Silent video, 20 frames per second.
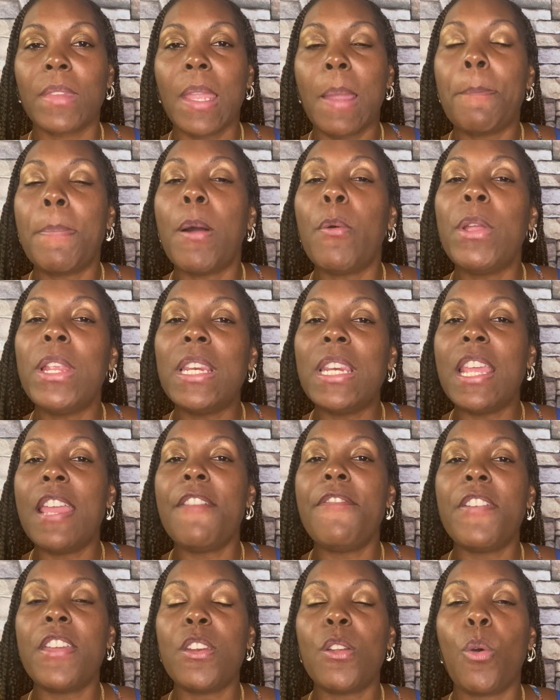But we
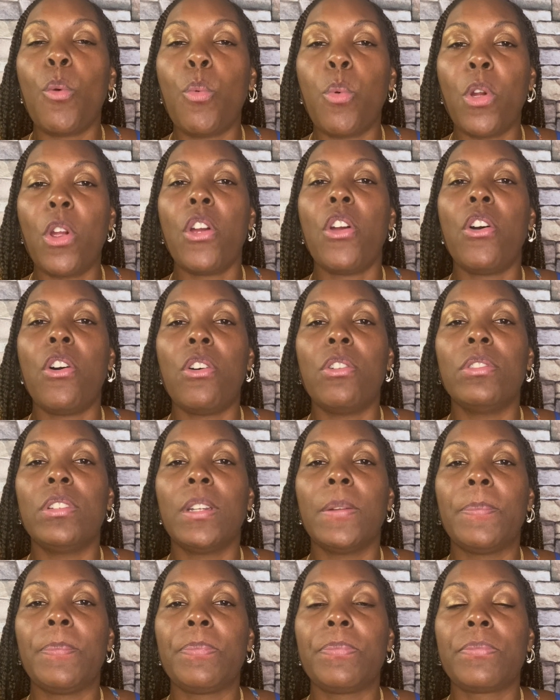live in a world
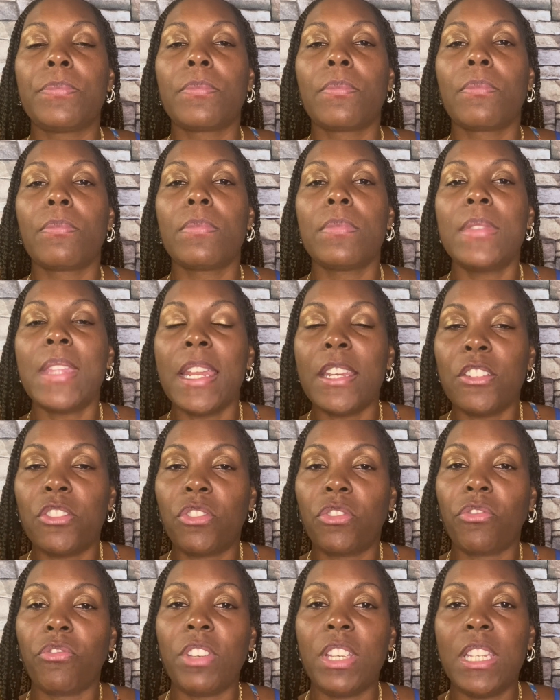that is
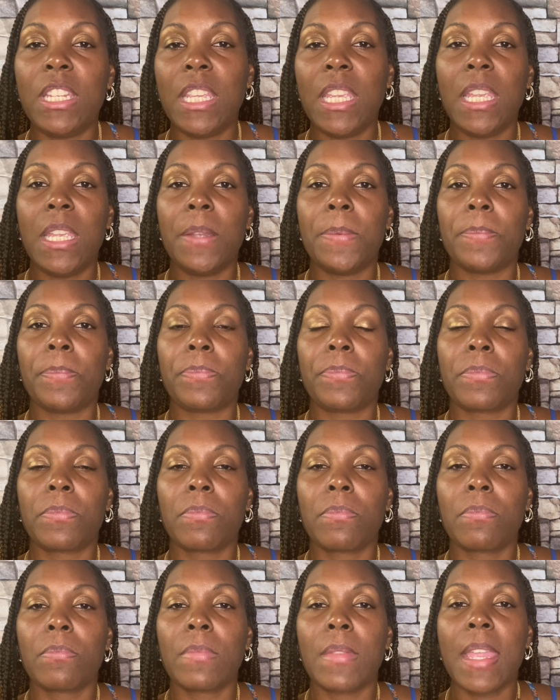3D.
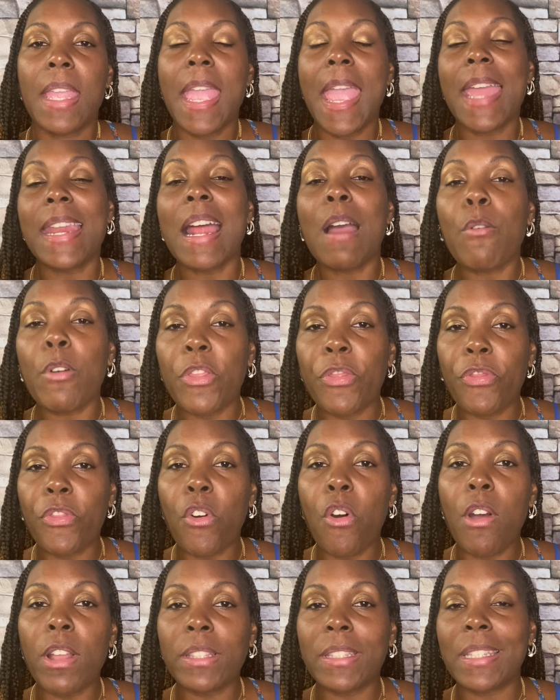And our
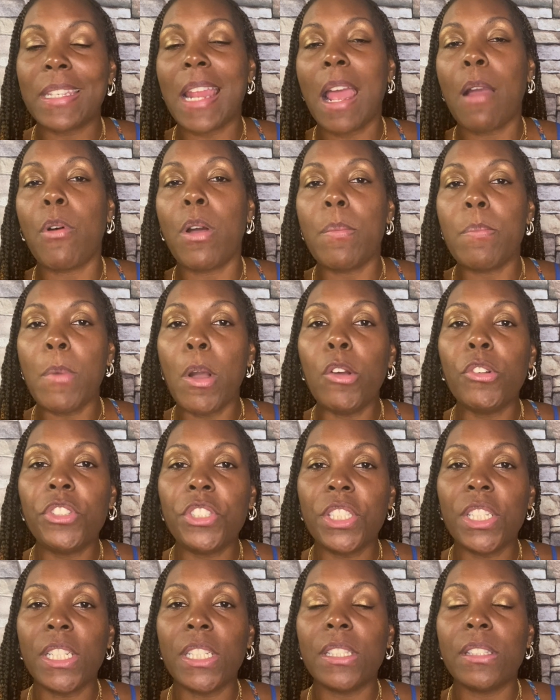thoughts and our
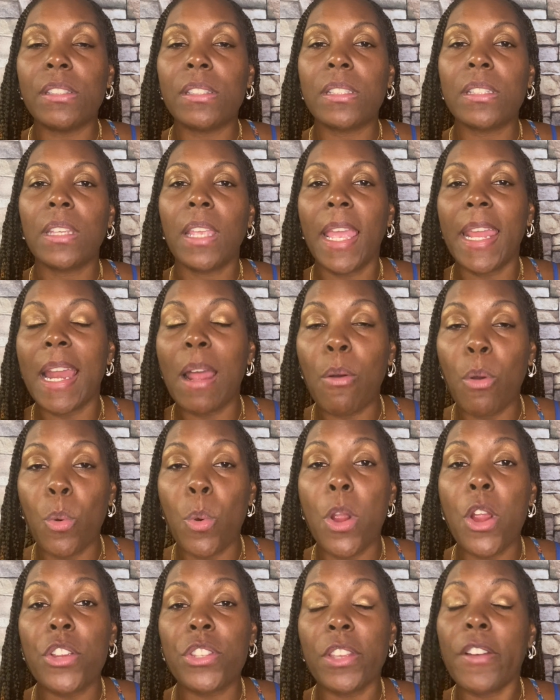emotions and our
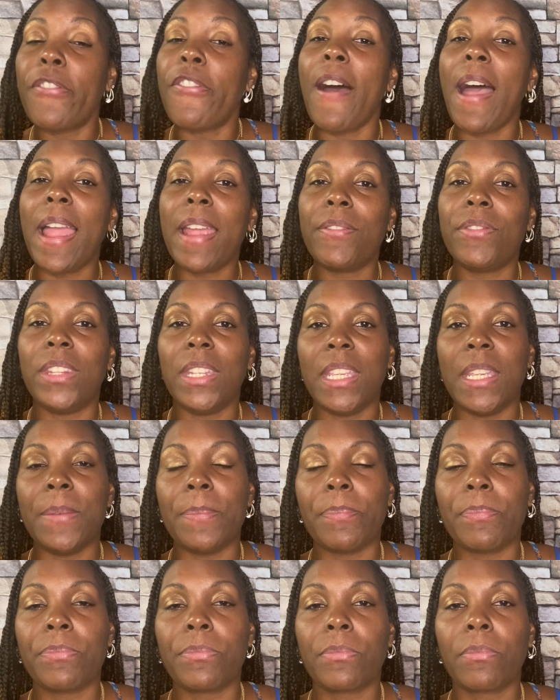words are 5D.
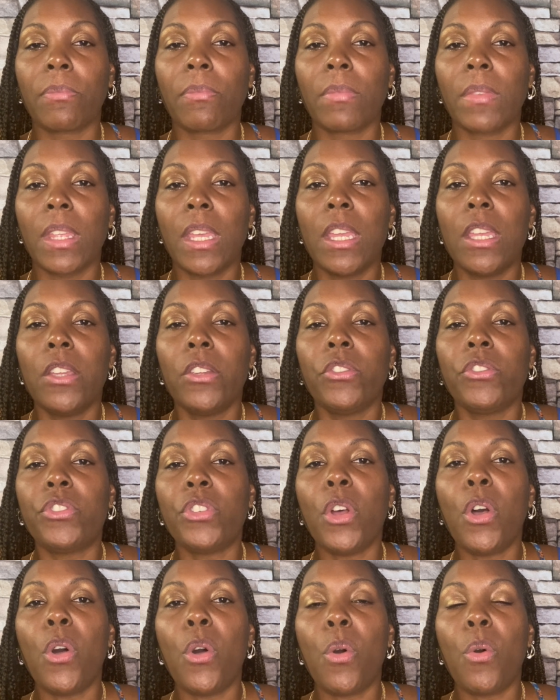
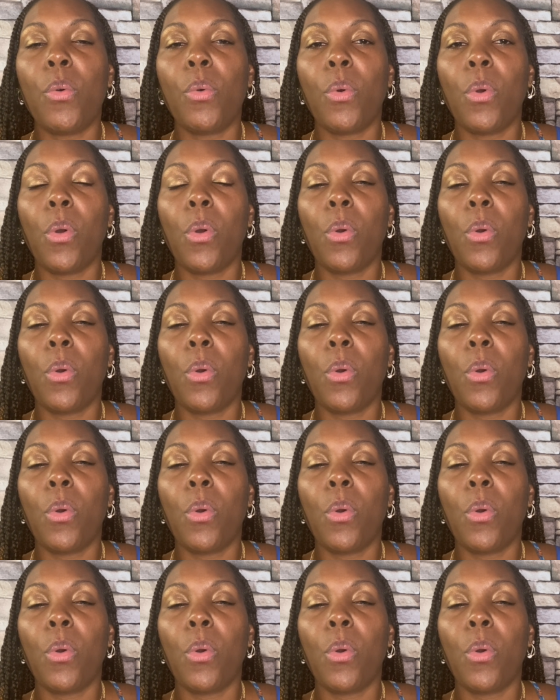So